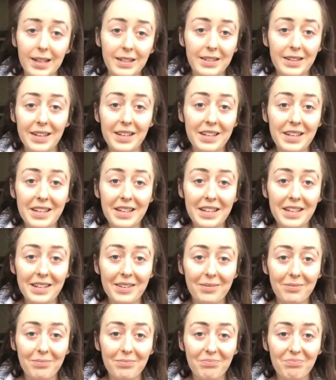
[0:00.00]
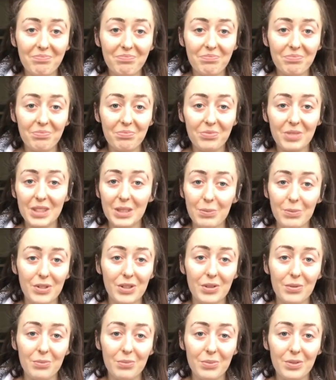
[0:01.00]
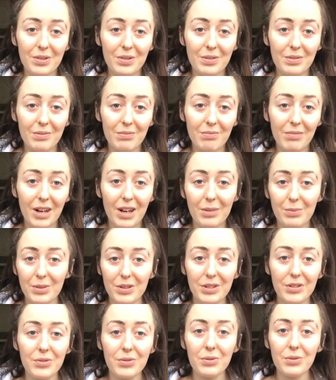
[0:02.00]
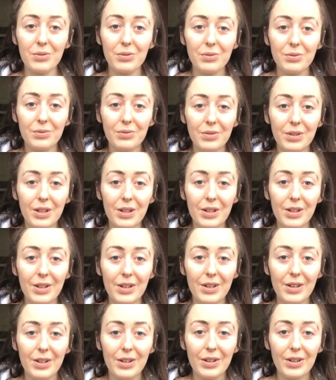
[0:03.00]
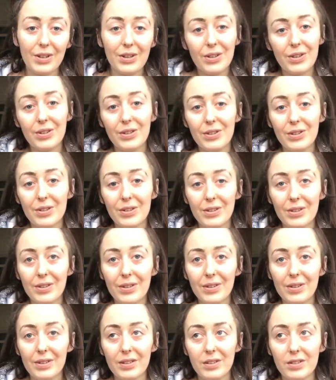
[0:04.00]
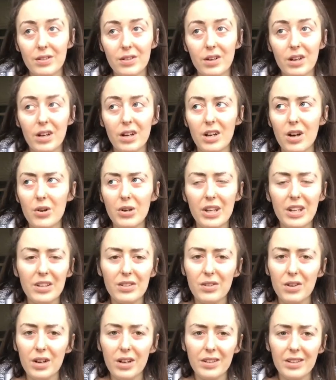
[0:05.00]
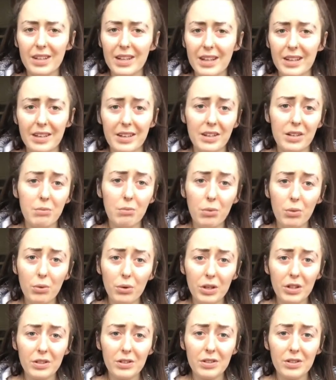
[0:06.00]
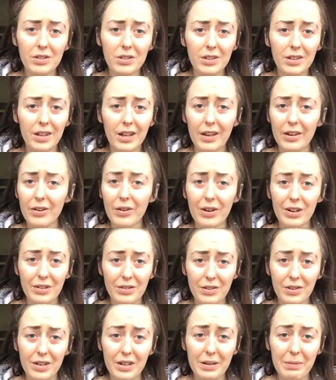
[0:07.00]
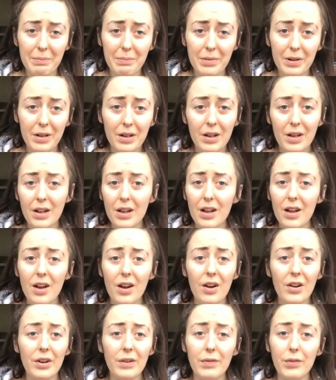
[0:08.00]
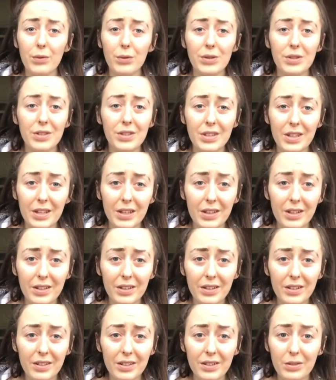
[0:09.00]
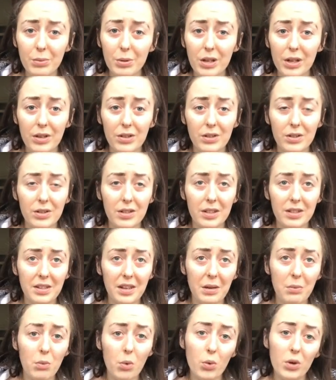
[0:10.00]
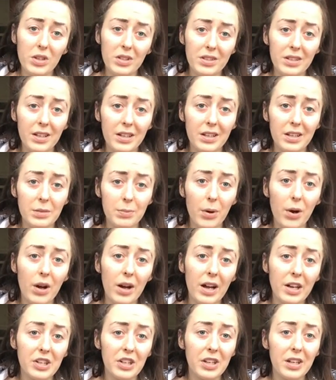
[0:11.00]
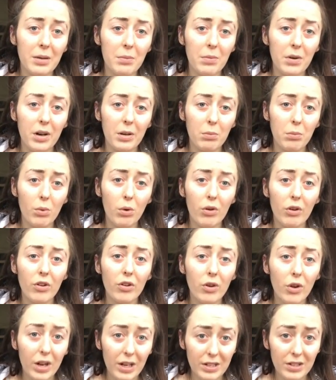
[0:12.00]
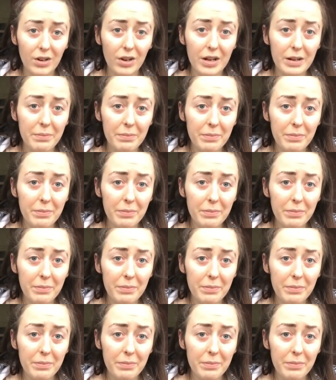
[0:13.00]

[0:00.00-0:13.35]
any symptoms. Like, I'm still good. I only get tired again in the mornings and night time. I only feel sick. It's weird because they say morning sickness, but I actually get mine more at night time.